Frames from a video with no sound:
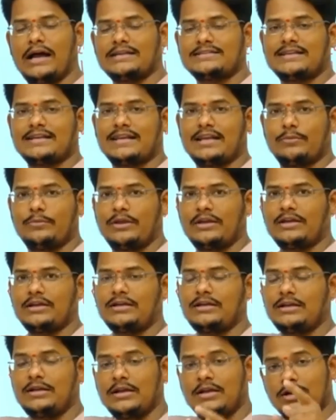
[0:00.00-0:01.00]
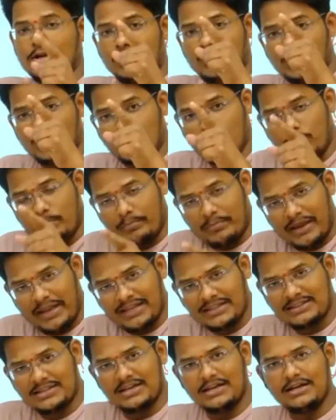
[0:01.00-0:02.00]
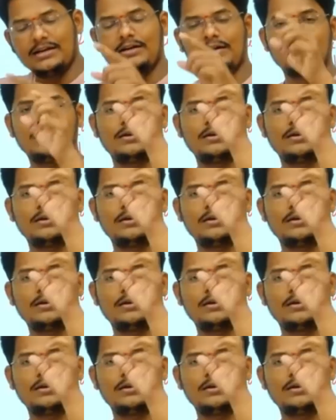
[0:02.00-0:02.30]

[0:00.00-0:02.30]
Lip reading: a chemical to make the